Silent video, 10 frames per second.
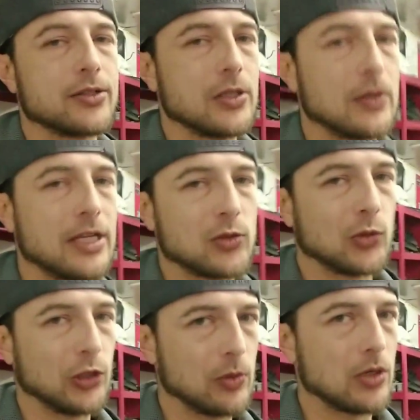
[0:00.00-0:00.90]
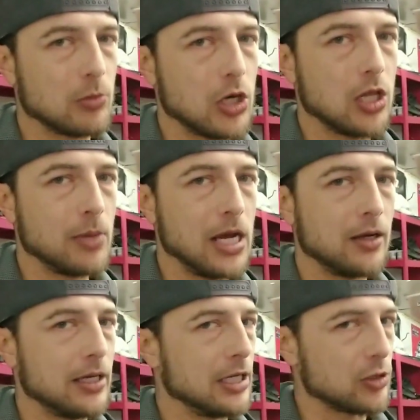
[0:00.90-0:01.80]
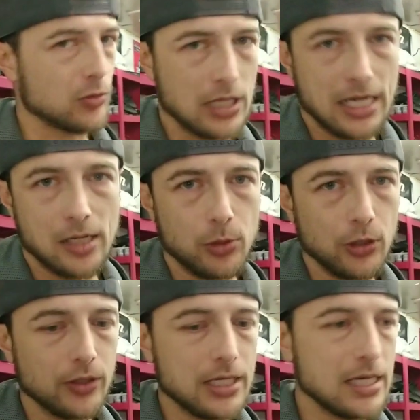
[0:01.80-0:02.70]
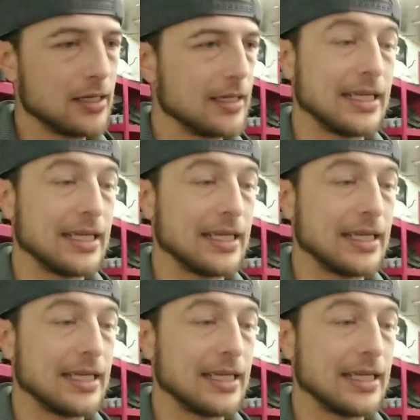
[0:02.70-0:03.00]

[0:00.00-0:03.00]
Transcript: So that's really what I'm all about is reliability.